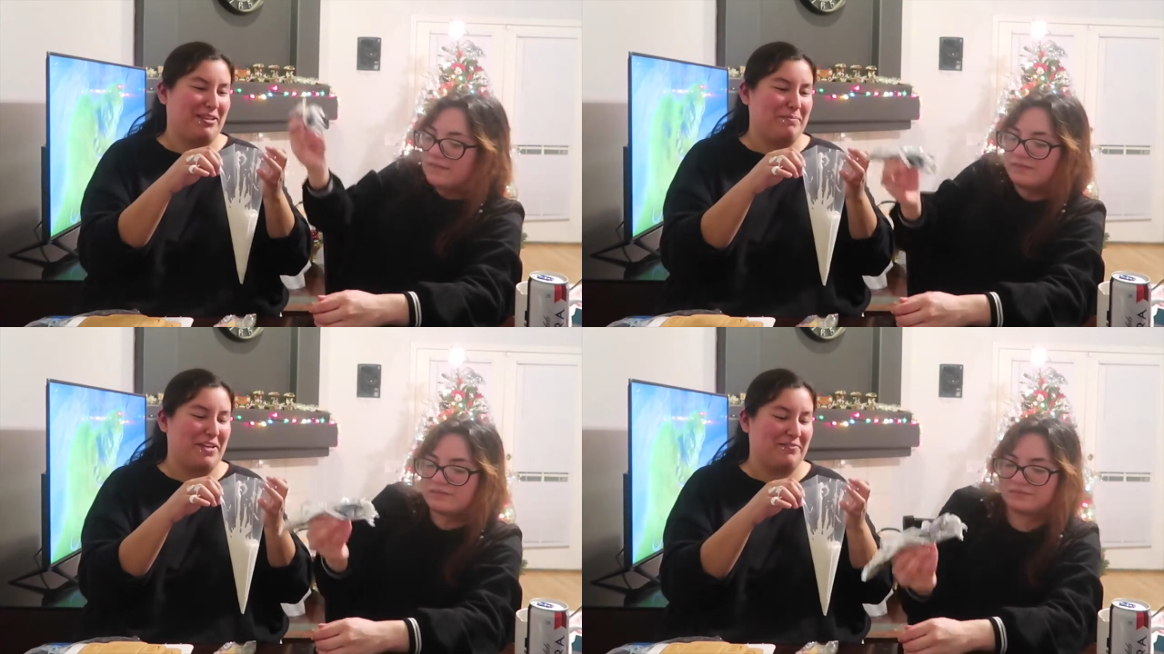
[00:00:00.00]

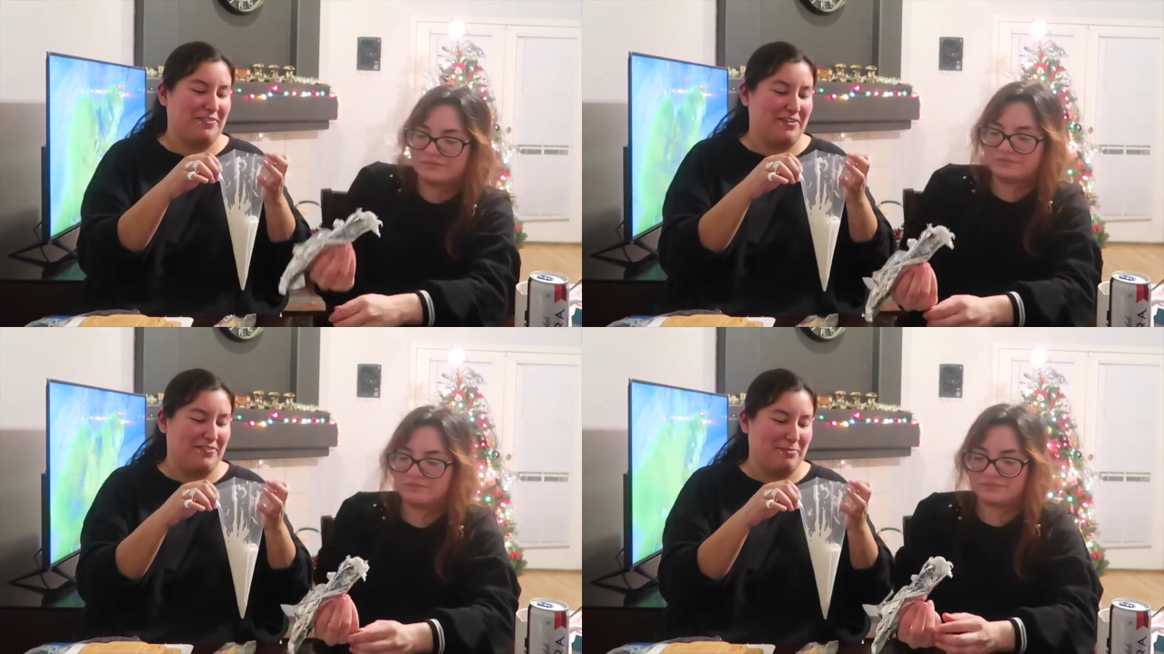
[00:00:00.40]
Speaker 1: they
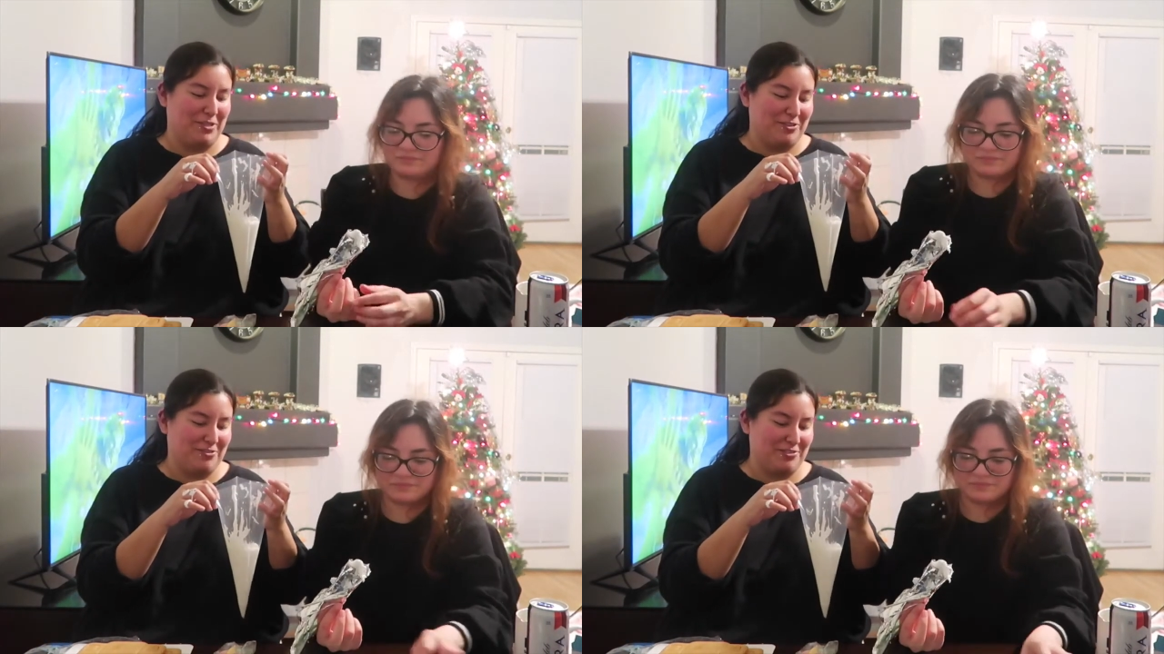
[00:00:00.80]
made fun of
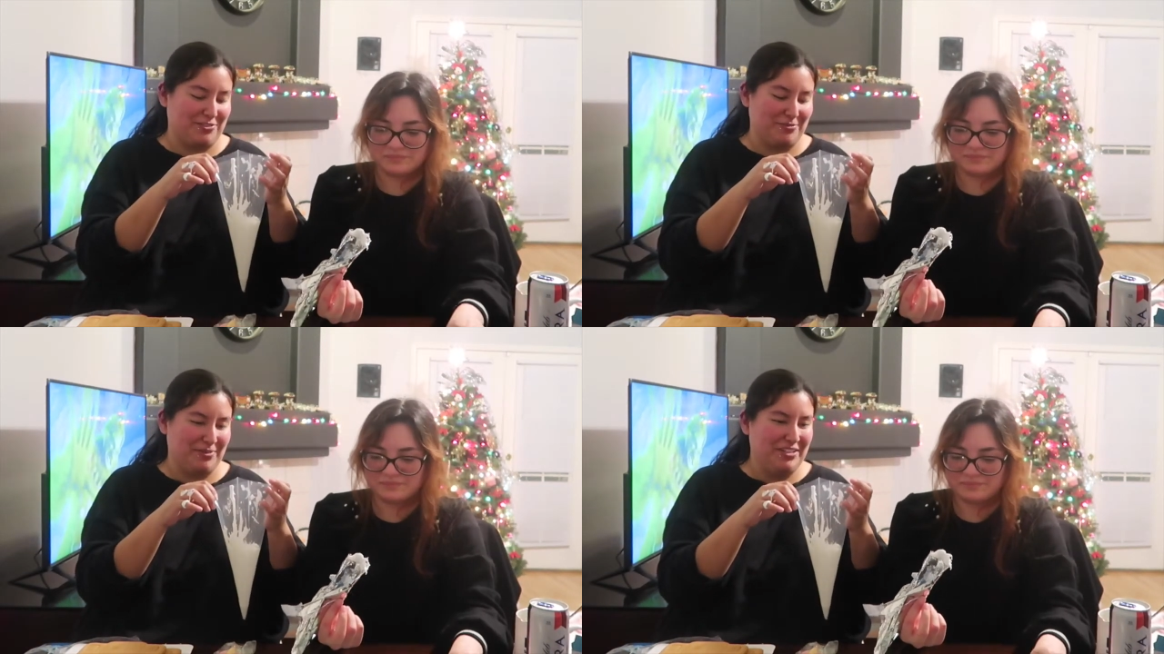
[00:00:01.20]
him on
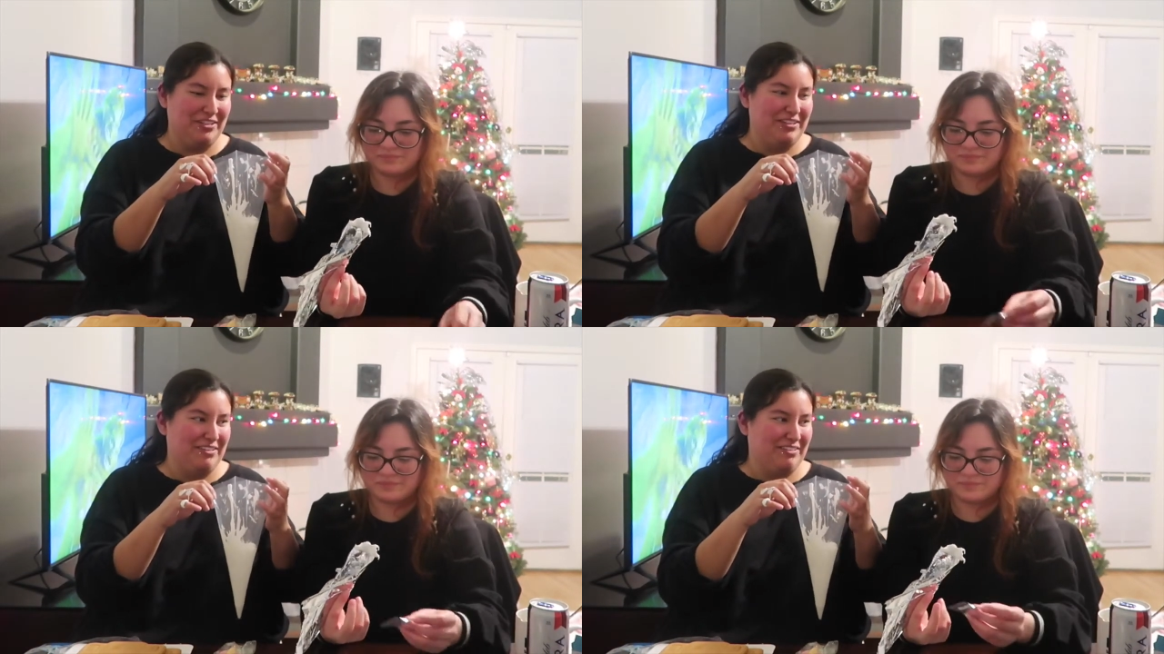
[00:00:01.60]
YouTube.
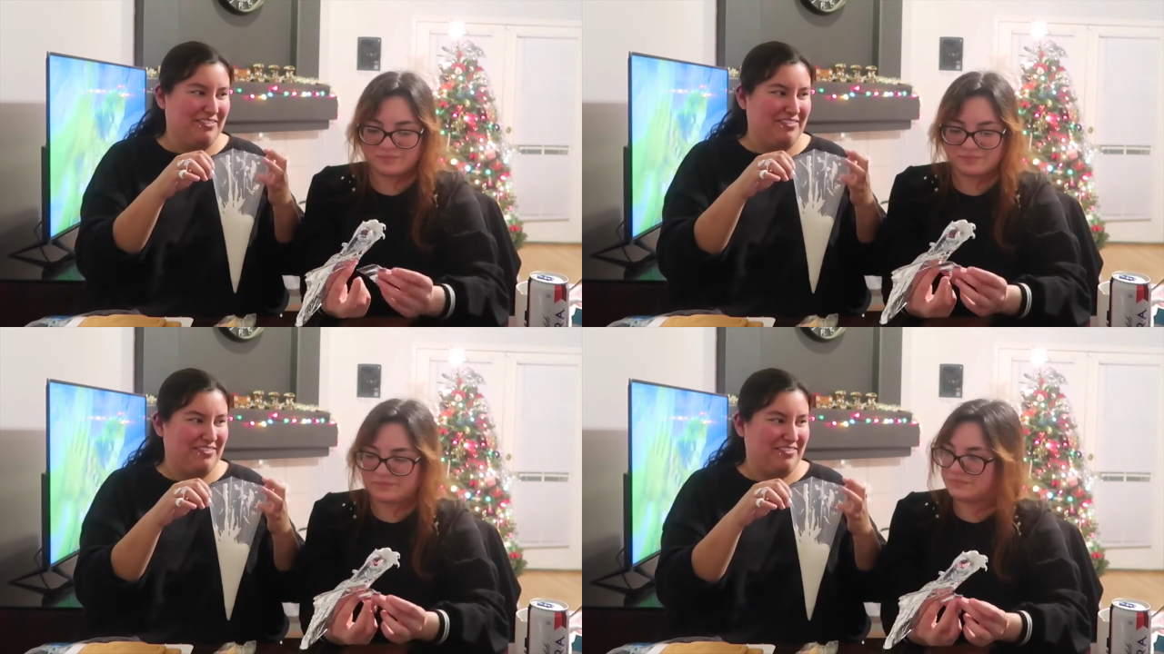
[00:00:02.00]

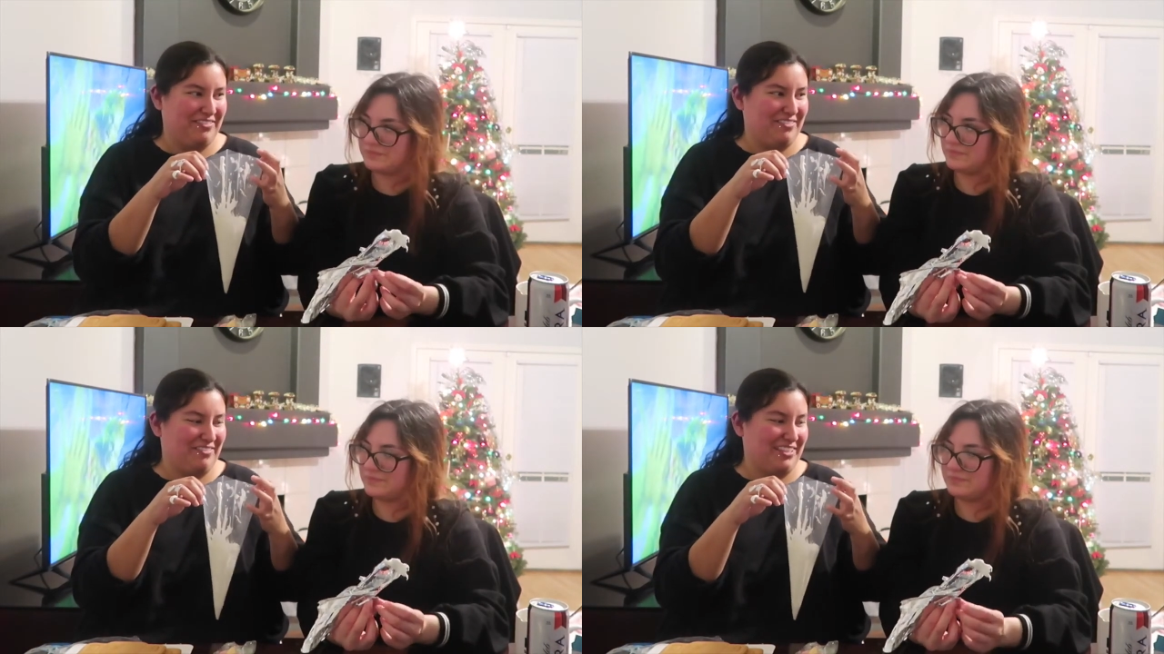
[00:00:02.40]

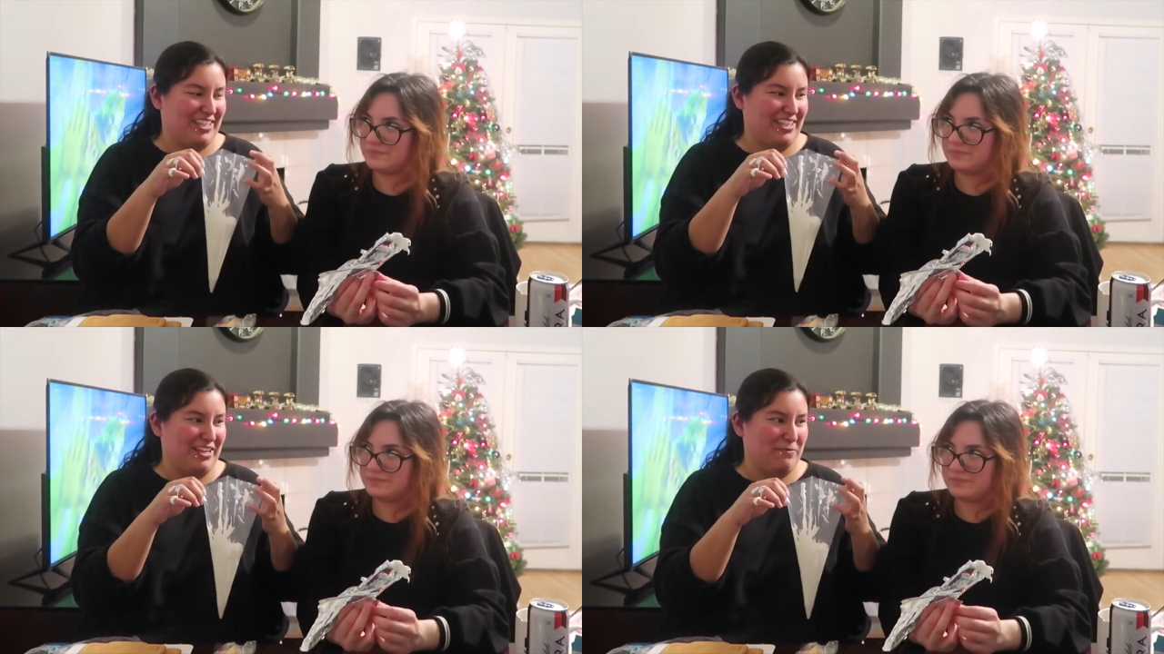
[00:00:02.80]

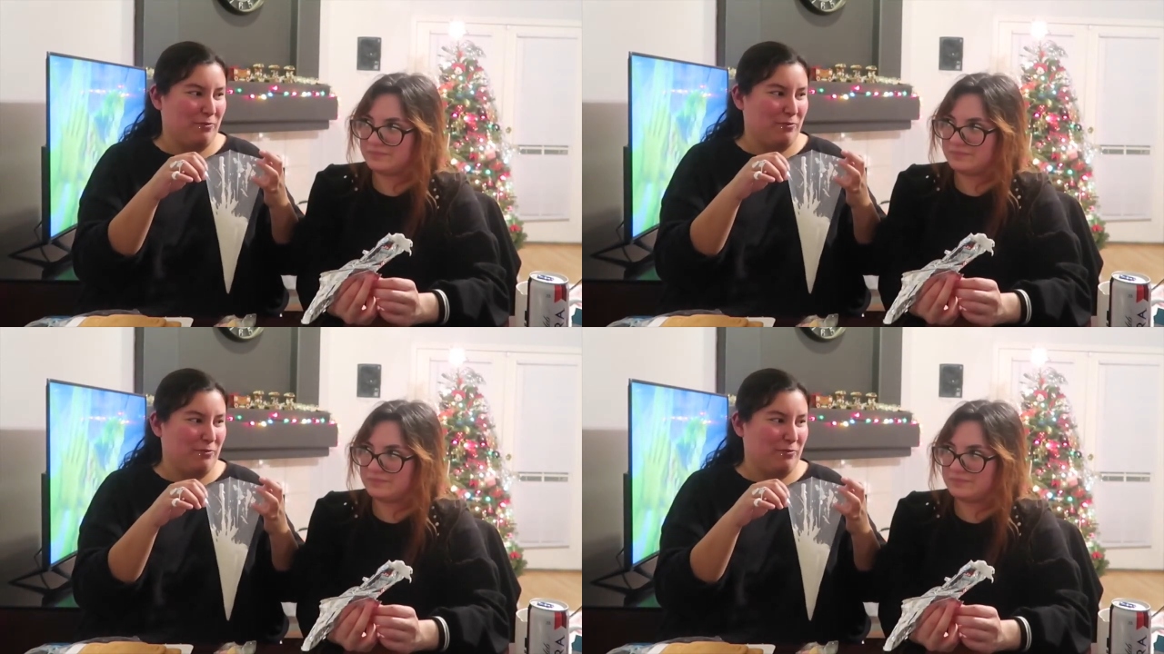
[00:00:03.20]
Where they, like,